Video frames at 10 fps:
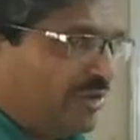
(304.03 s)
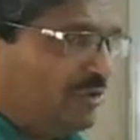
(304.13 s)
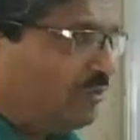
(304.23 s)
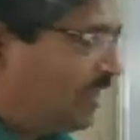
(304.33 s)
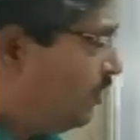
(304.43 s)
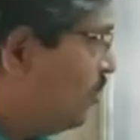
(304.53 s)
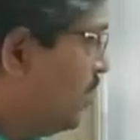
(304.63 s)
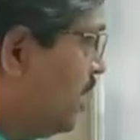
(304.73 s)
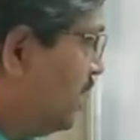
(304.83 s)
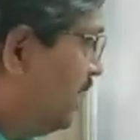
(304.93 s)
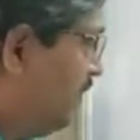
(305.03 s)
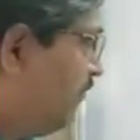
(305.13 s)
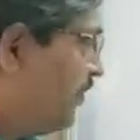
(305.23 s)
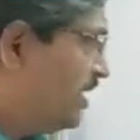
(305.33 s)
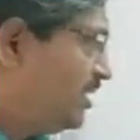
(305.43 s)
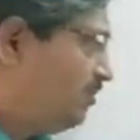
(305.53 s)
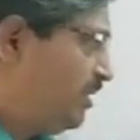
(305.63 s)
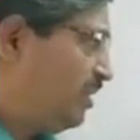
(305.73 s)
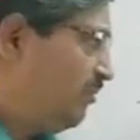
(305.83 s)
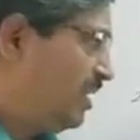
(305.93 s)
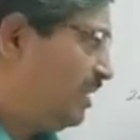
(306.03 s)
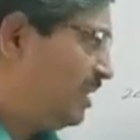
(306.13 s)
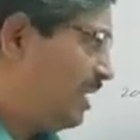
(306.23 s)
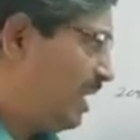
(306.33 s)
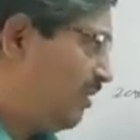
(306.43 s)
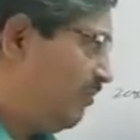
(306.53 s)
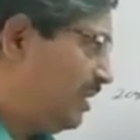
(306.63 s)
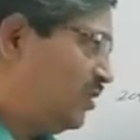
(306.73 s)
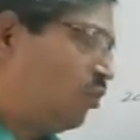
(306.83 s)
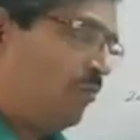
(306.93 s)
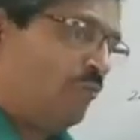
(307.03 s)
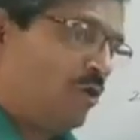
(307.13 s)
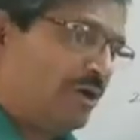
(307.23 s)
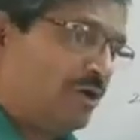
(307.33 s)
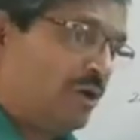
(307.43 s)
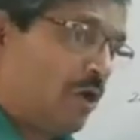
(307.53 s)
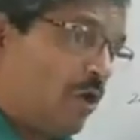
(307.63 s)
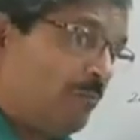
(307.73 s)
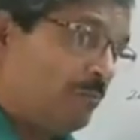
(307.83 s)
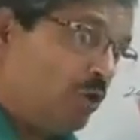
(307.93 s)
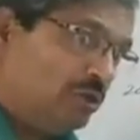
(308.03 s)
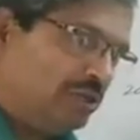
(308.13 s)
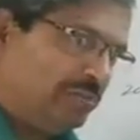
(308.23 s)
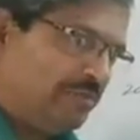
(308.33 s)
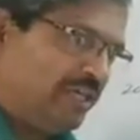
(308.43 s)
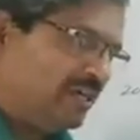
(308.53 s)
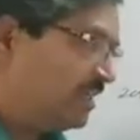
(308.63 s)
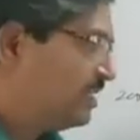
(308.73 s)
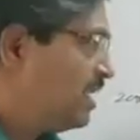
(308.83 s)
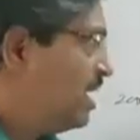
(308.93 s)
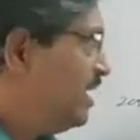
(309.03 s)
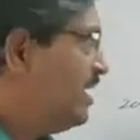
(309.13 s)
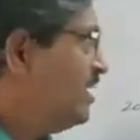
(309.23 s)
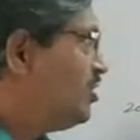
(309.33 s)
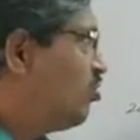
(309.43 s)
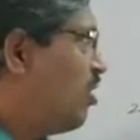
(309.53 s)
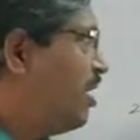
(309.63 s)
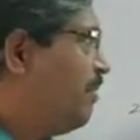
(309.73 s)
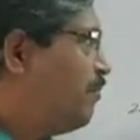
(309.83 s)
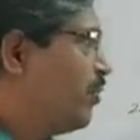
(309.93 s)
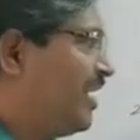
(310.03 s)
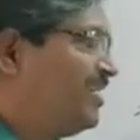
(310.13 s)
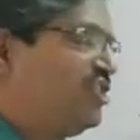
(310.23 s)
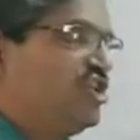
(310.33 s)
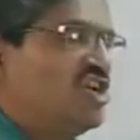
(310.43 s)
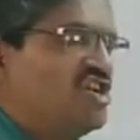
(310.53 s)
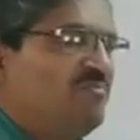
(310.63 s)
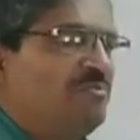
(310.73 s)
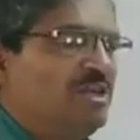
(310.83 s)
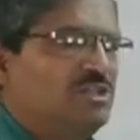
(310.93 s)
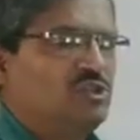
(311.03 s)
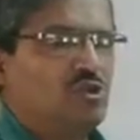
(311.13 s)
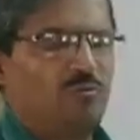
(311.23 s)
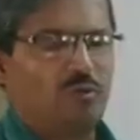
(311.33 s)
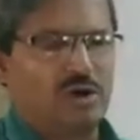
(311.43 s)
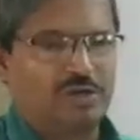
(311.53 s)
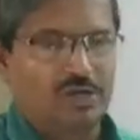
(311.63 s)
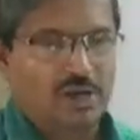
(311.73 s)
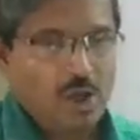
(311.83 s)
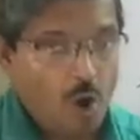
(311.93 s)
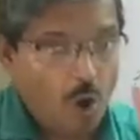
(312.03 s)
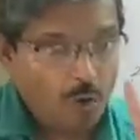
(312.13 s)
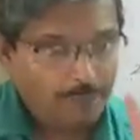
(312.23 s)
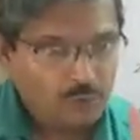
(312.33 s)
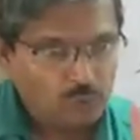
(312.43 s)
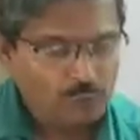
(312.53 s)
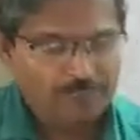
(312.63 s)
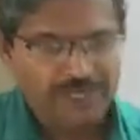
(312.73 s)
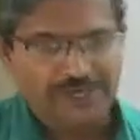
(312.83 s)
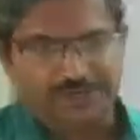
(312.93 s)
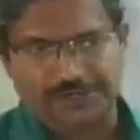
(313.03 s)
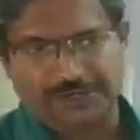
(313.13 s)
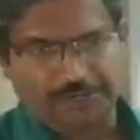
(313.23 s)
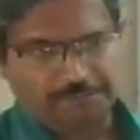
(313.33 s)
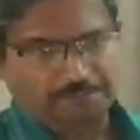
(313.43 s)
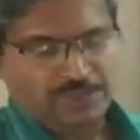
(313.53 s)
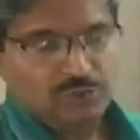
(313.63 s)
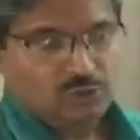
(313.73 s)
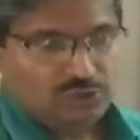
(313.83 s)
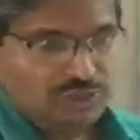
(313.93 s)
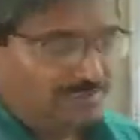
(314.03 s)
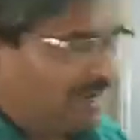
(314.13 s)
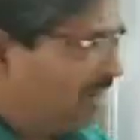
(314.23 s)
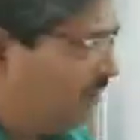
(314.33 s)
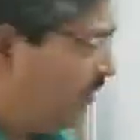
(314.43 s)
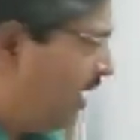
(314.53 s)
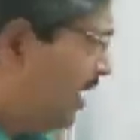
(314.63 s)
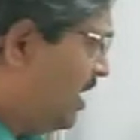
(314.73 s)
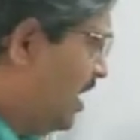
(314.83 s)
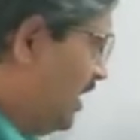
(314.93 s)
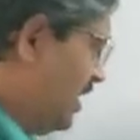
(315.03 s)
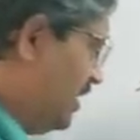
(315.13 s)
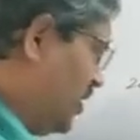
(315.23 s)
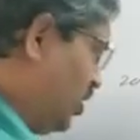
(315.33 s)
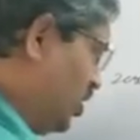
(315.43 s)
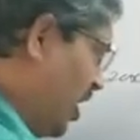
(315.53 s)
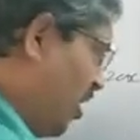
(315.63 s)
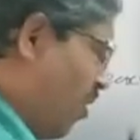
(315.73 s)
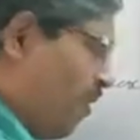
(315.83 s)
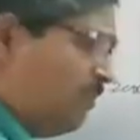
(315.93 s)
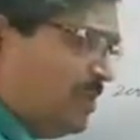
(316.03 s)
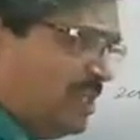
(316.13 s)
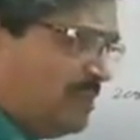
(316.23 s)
to tell you, difference between the levels of water of both the beakers is called a potential difference of water of two beakers. So similar way, instead of this